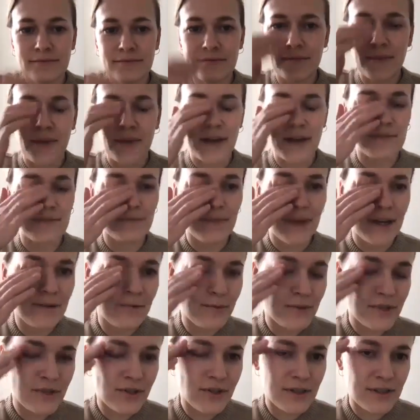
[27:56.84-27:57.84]

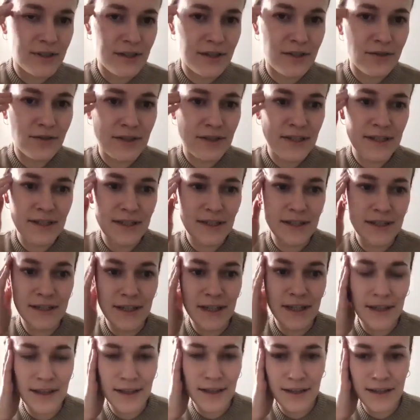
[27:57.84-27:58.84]
was just interested
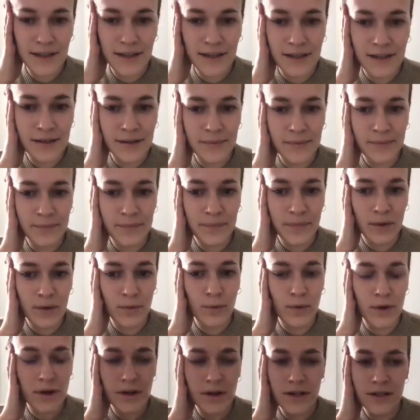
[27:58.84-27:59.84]
in the
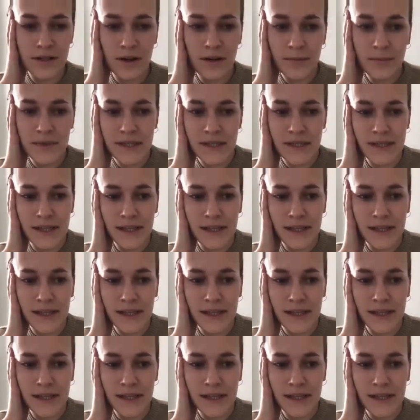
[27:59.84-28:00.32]
workshops